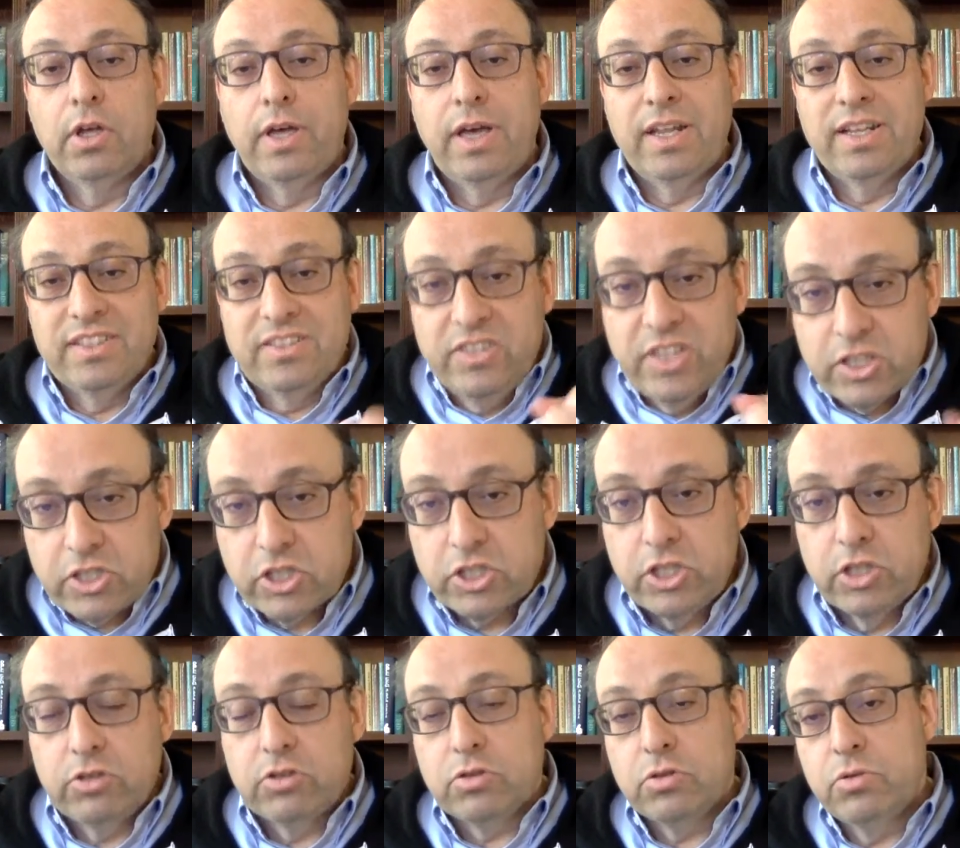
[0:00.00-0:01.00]
in
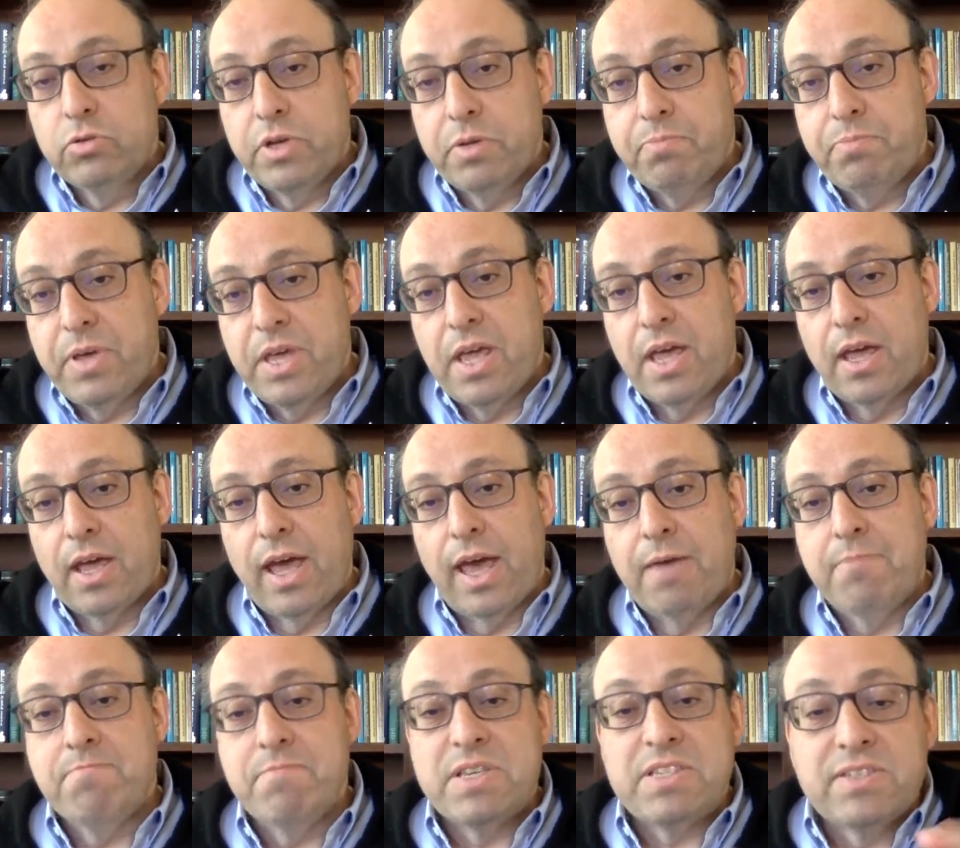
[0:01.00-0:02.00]
addition to it being
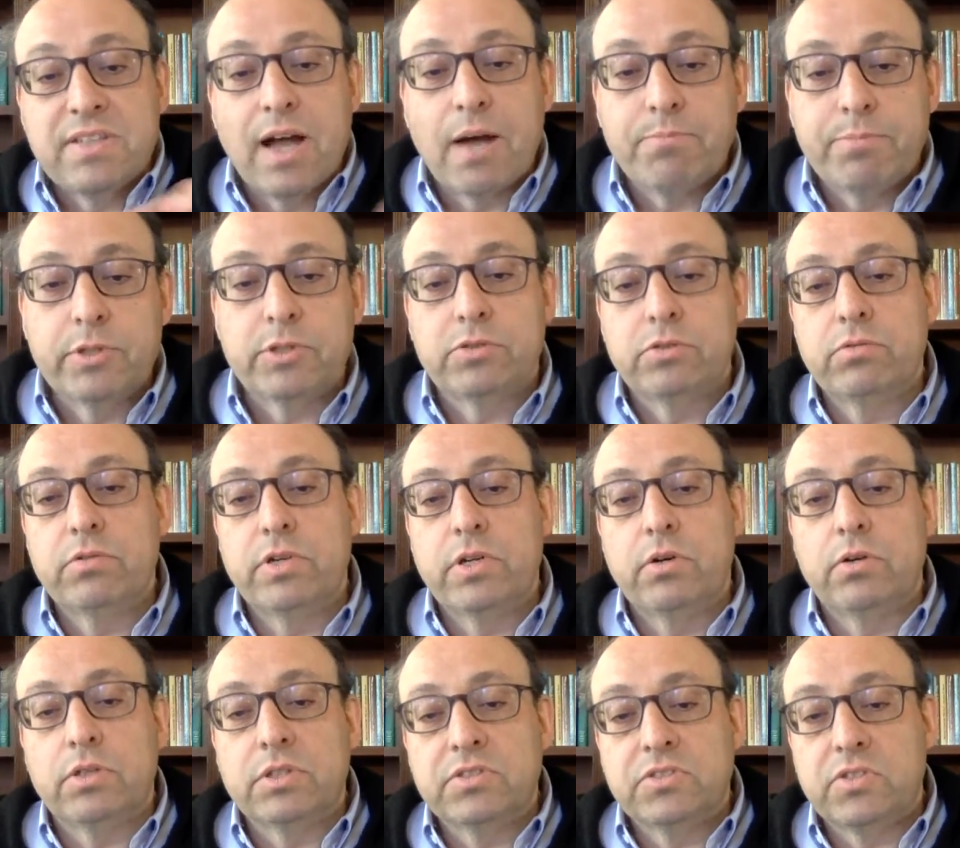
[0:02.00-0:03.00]
a missed opportunity,
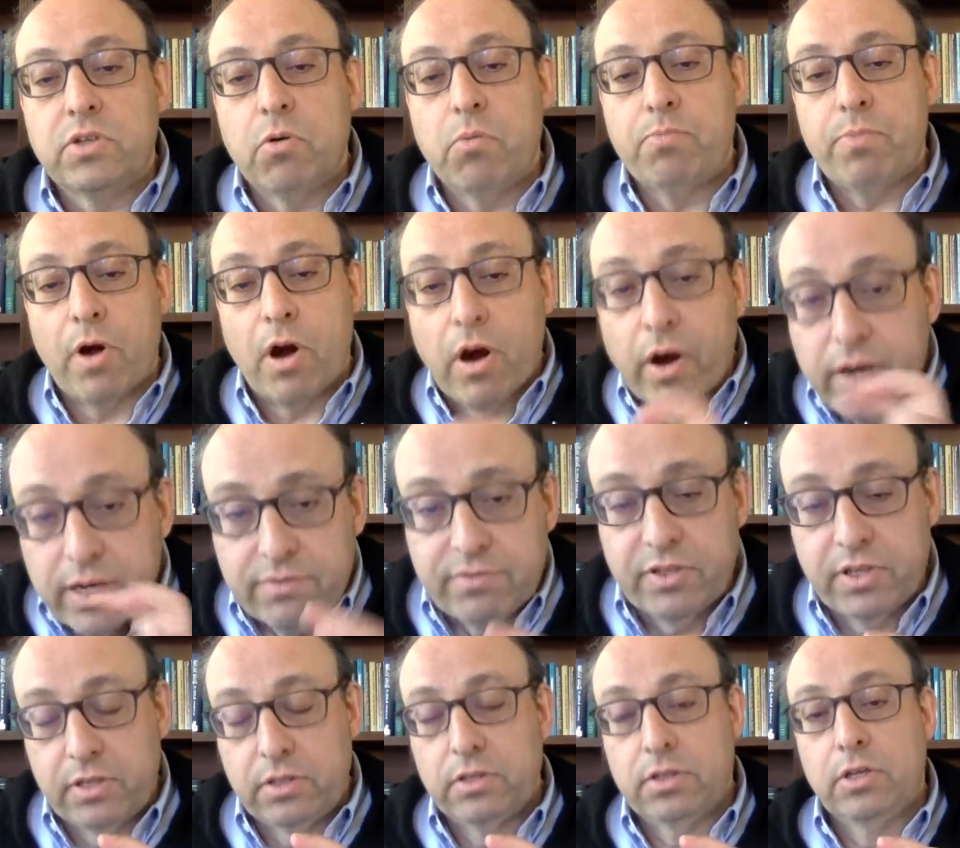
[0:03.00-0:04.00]
also part of
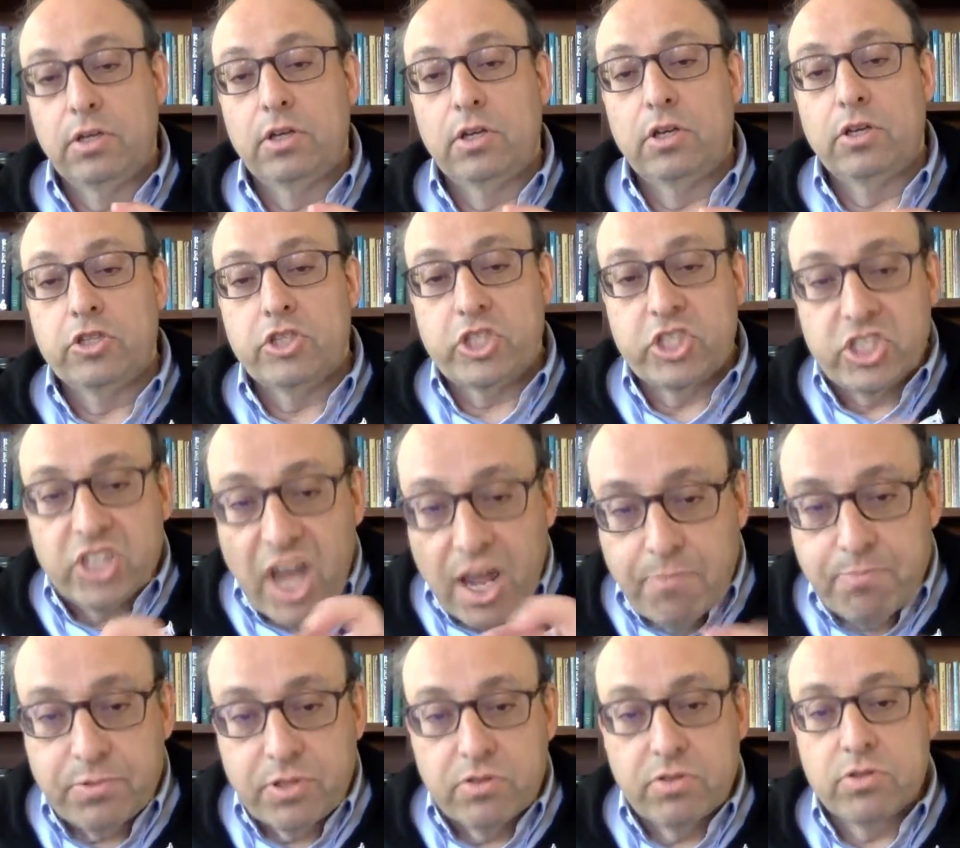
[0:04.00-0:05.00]
it
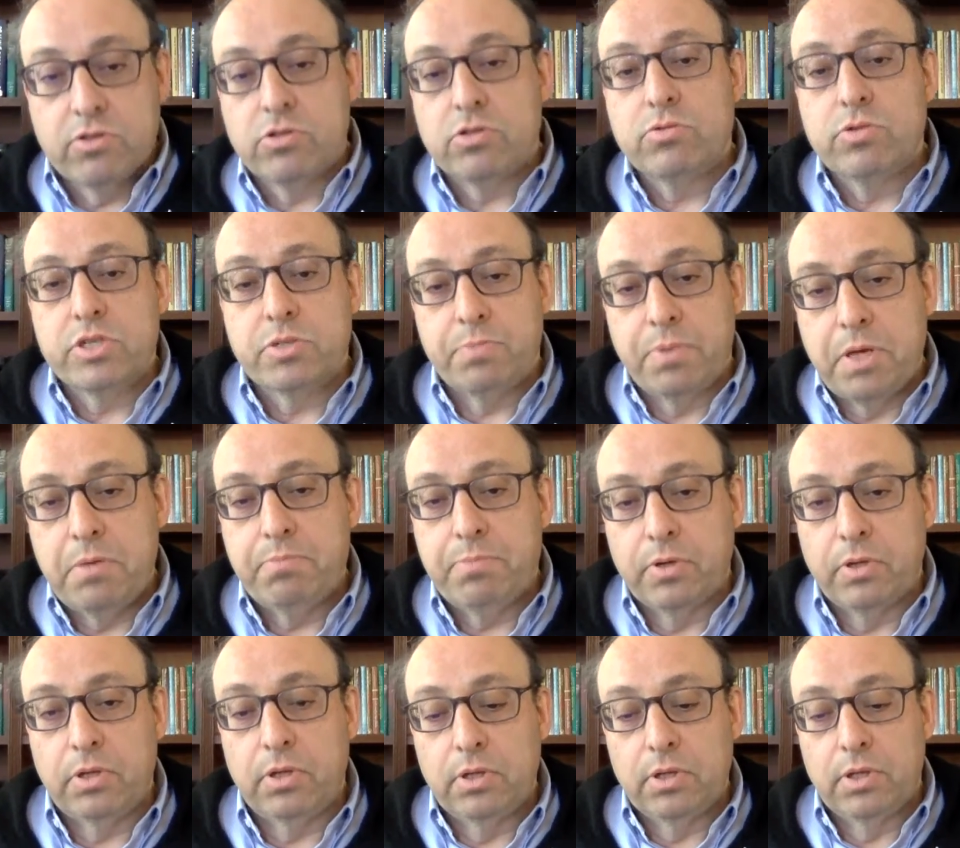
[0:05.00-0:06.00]
shaped the Jewish
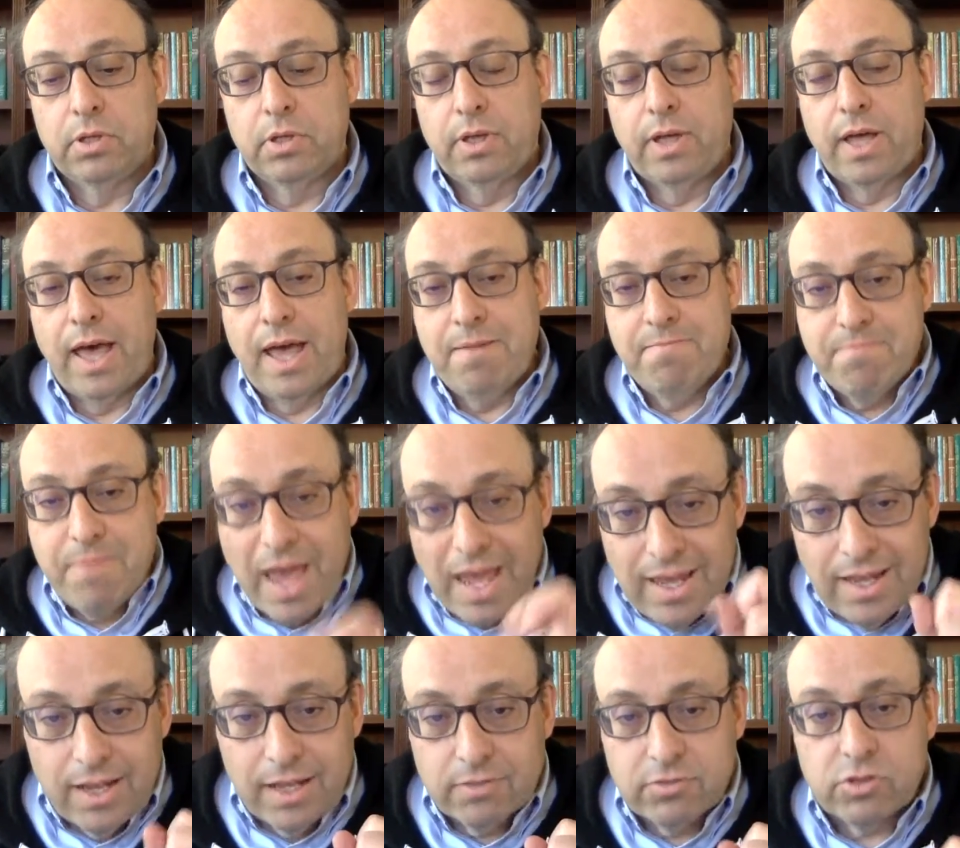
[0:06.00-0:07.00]
people and
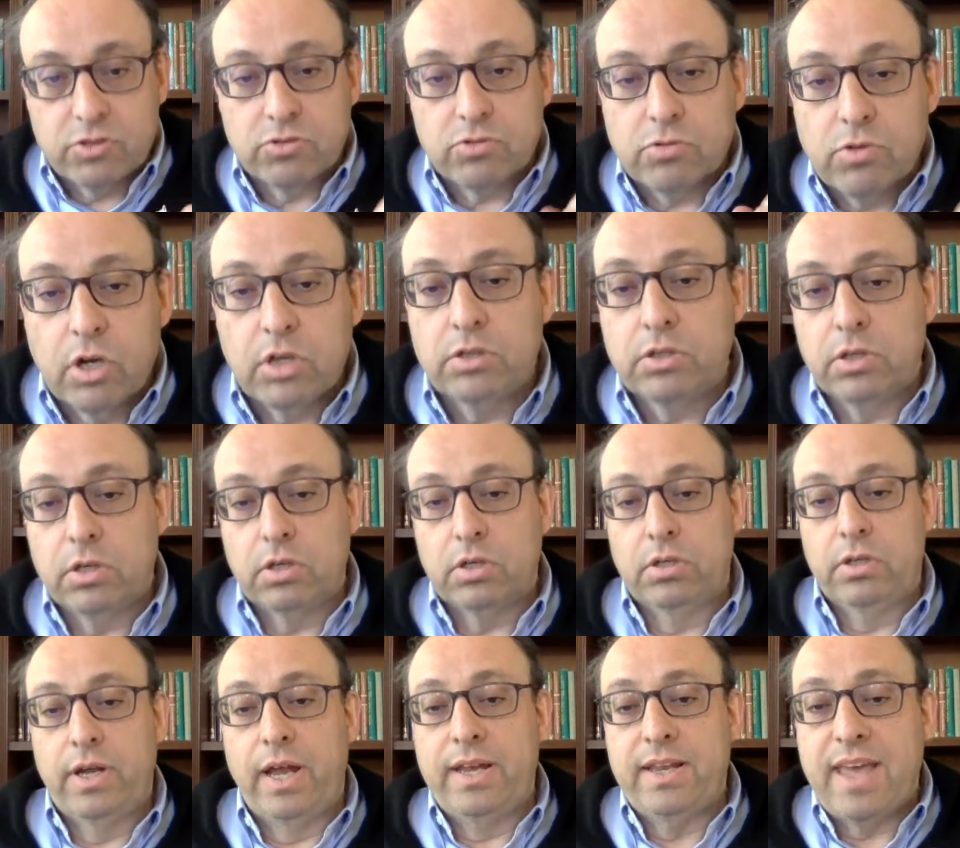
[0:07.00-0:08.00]
made it stronger
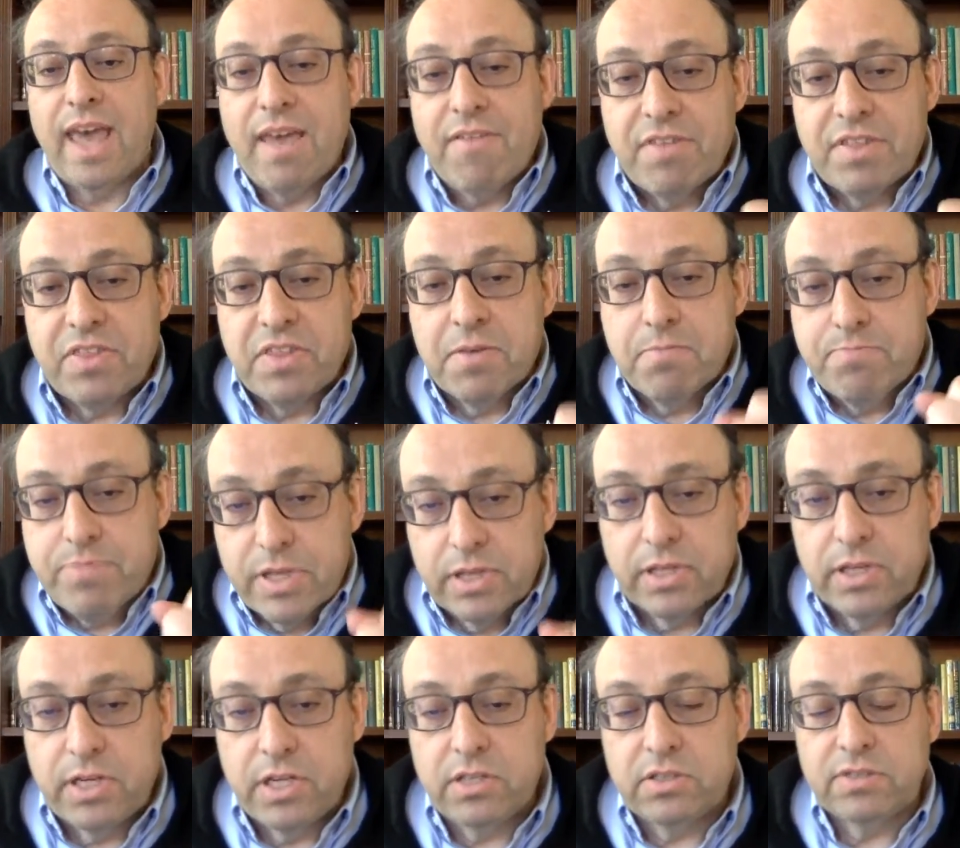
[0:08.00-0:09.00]
and gave it the
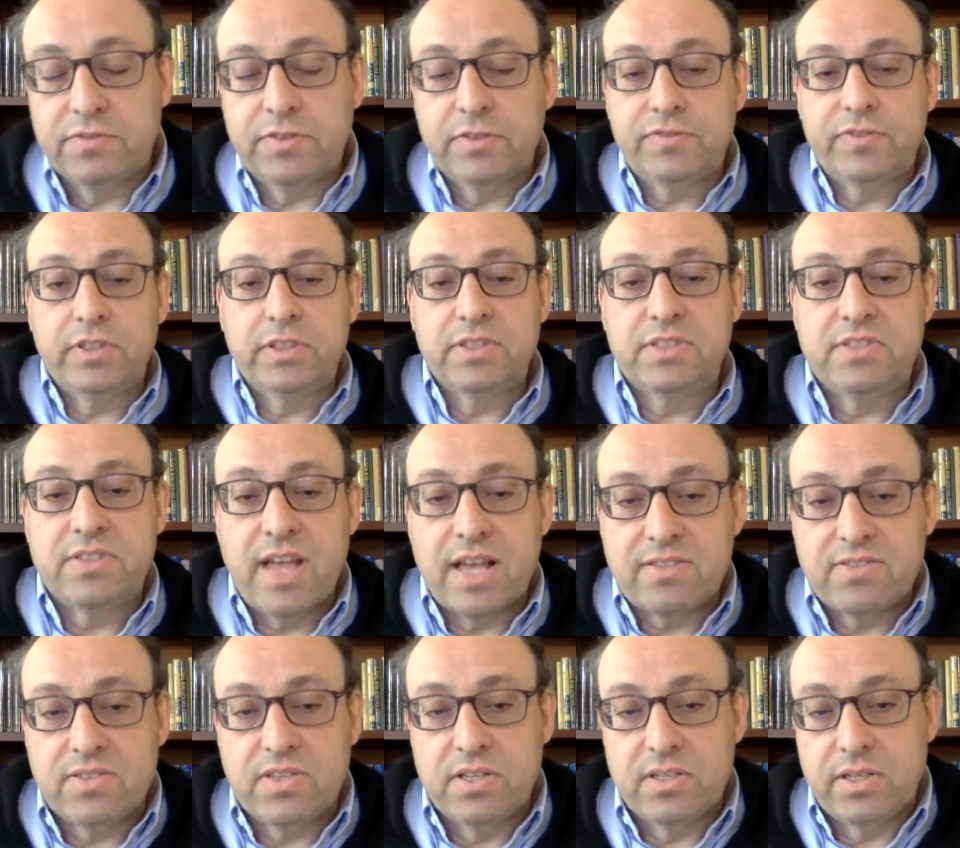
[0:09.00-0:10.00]
ability to fulfill its
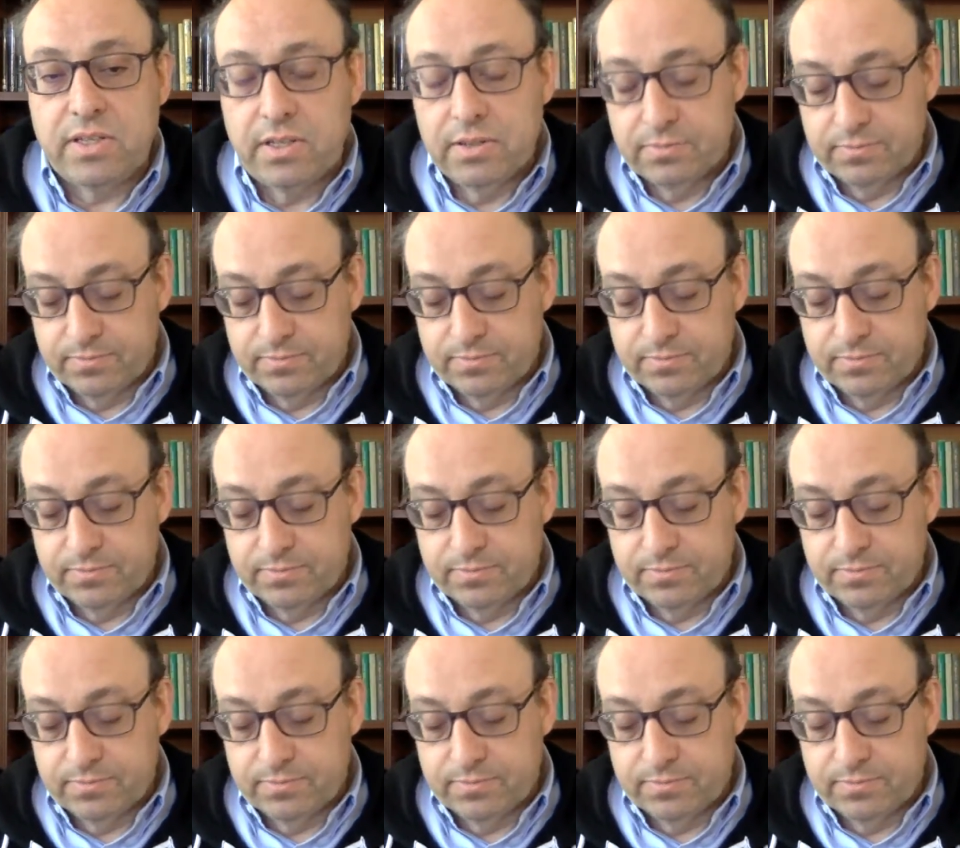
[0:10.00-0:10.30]
destiny.